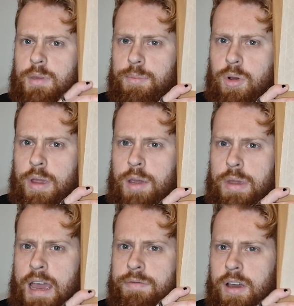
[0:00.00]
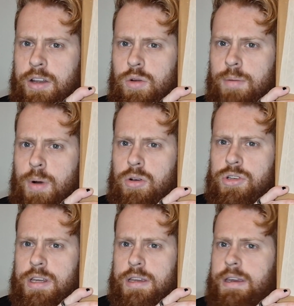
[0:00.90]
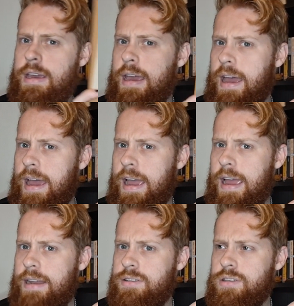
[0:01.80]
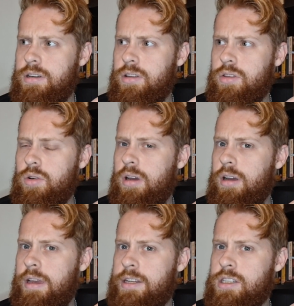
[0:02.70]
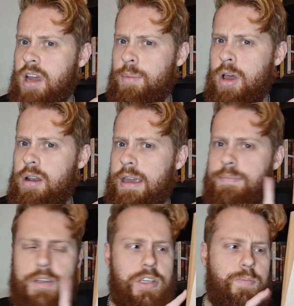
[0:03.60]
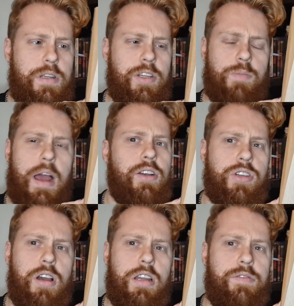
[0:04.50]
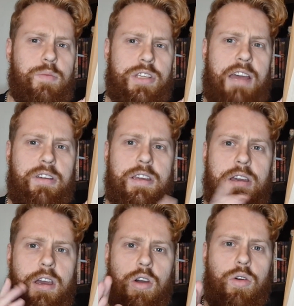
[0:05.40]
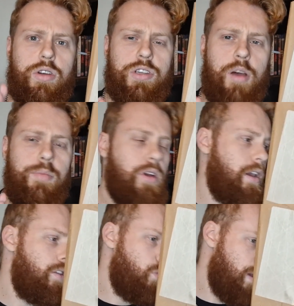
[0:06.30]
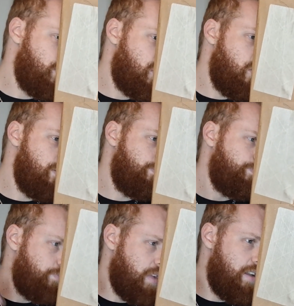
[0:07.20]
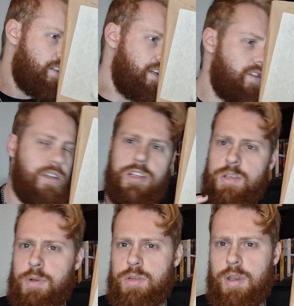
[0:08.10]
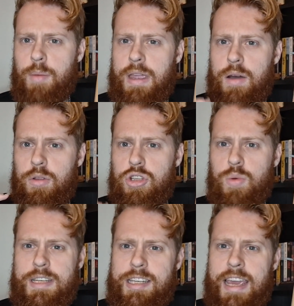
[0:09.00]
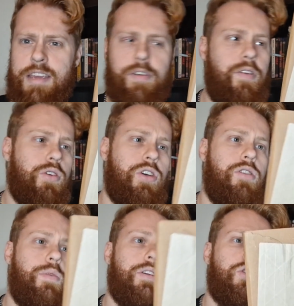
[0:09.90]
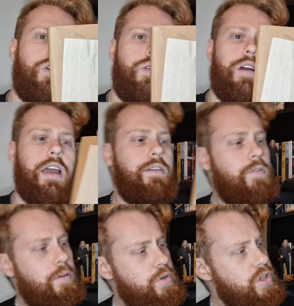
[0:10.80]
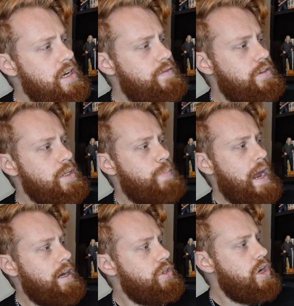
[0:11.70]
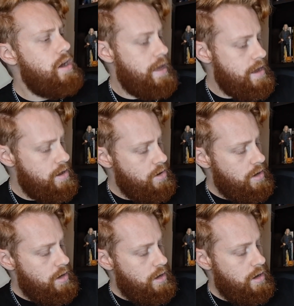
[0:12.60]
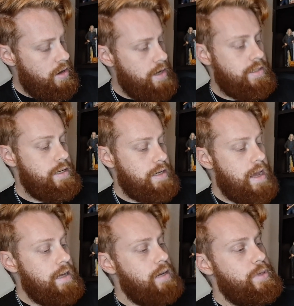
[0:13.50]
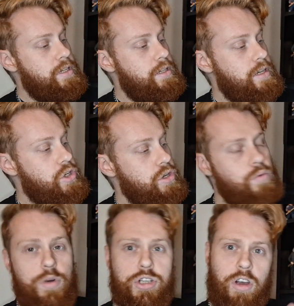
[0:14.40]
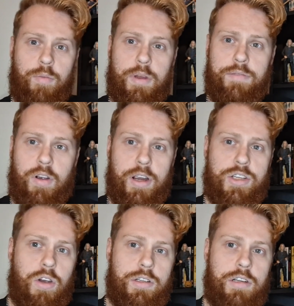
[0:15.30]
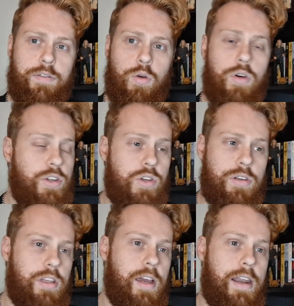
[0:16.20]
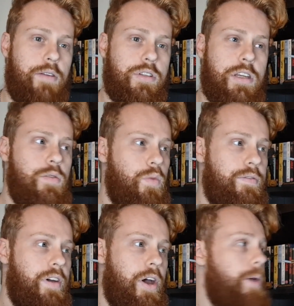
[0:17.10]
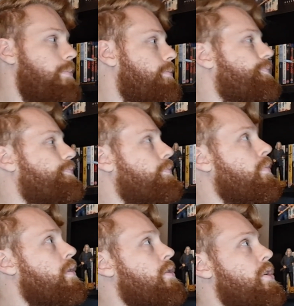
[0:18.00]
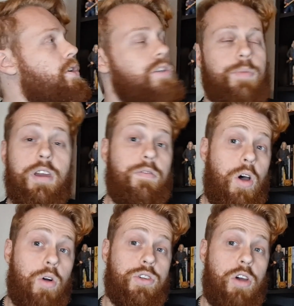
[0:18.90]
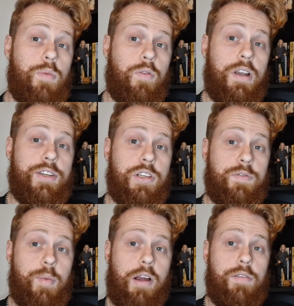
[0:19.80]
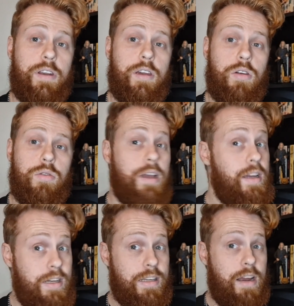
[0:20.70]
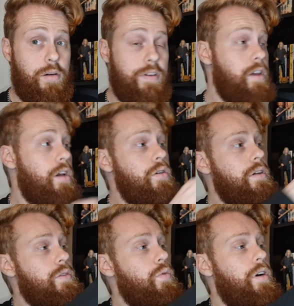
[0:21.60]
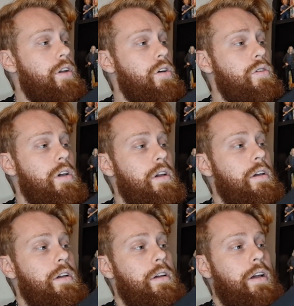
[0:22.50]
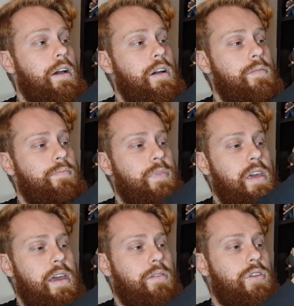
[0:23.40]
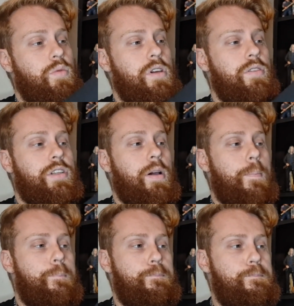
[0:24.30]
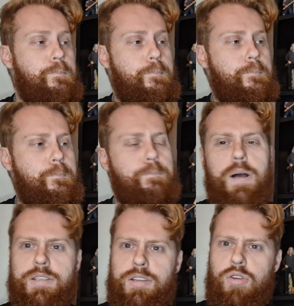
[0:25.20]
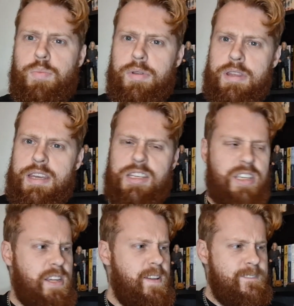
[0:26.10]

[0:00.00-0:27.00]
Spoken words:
But here we have a new unboxing. And look, it's come early. This has been dispatched early from Zavvi, because I'm looking at the website and it says this is supposed to be coming out on the 28th of October. So I have received this package early. It is a limited edition, which I've been very excited for as soon as they announced it with some of the other October releases from Arrow Video. It is an Arrow Video, is what I know. Yeah, so we're going to bust open this.